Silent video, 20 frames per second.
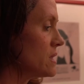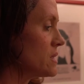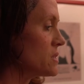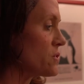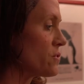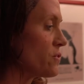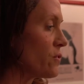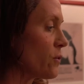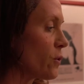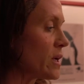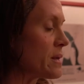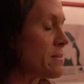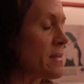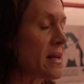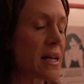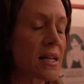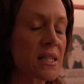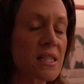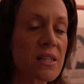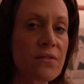to 40
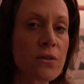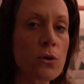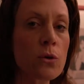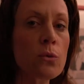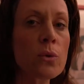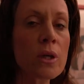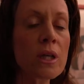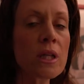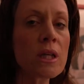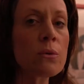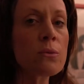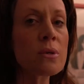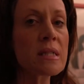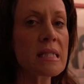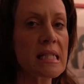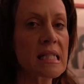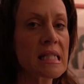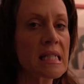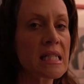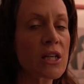minutes. If you're really
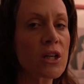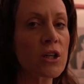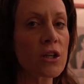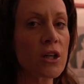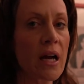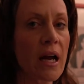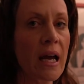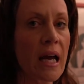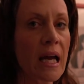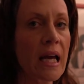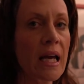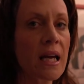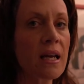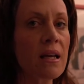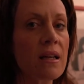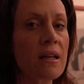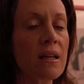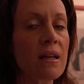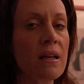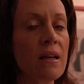resistant
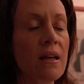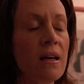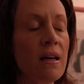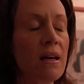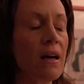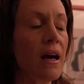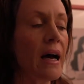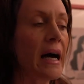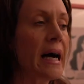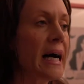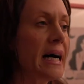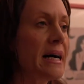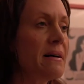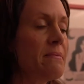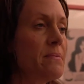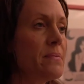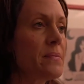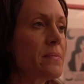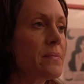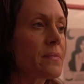gray,
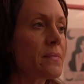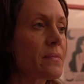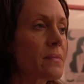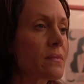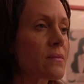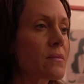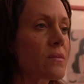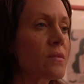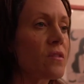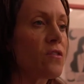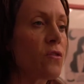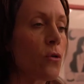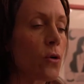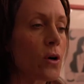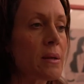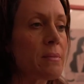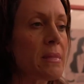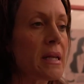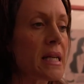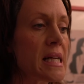
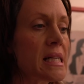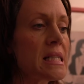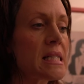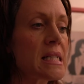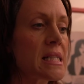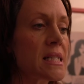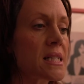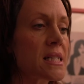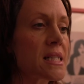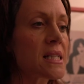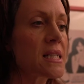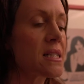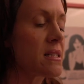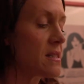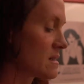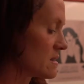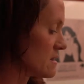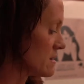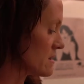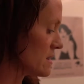40 minutes is
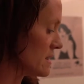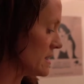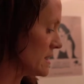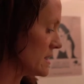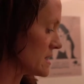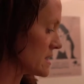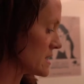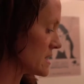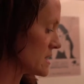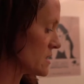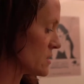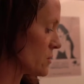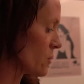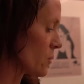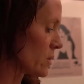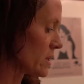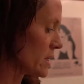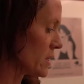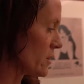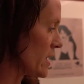
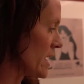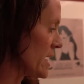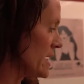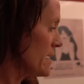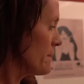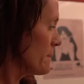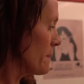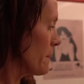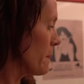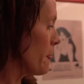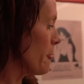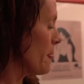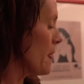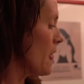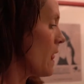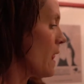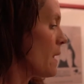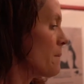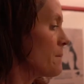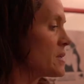totally great.
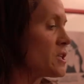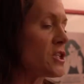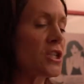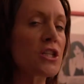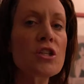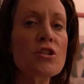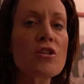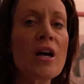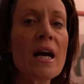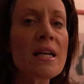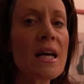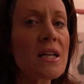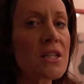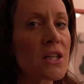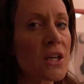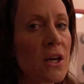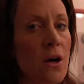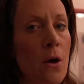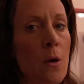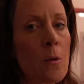But just try not
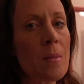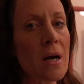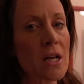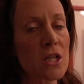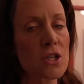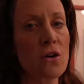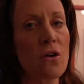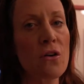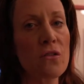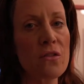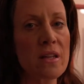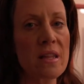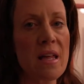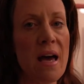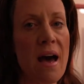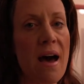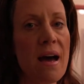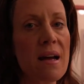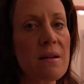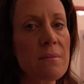to go much over
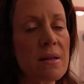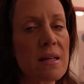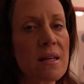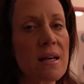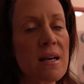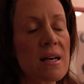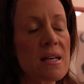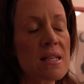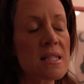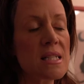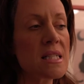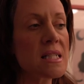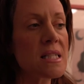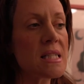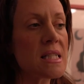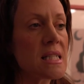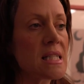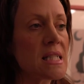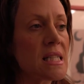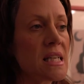that,
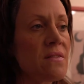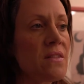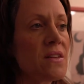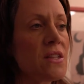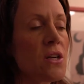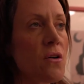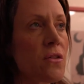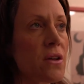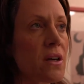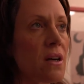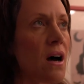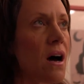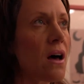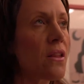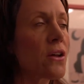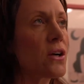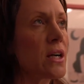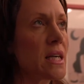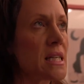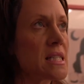because even though the
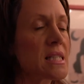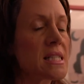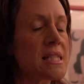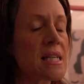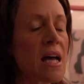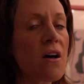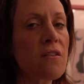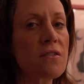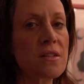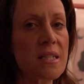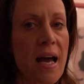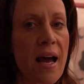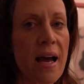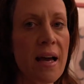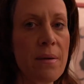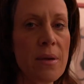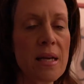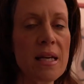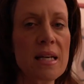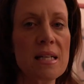color is
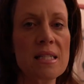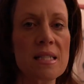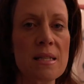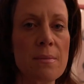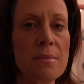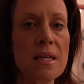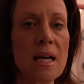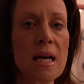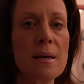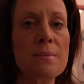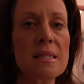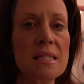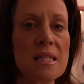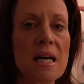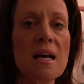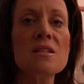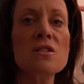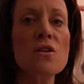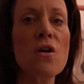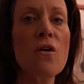self-timing, it sometimes
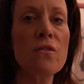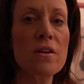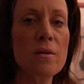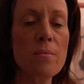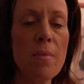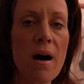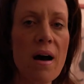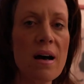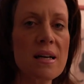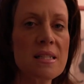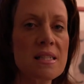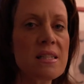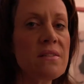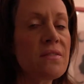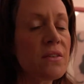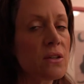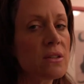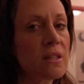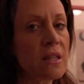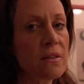does over-deposit
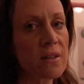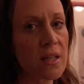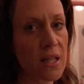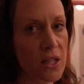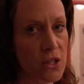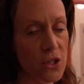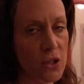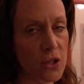if you leave it on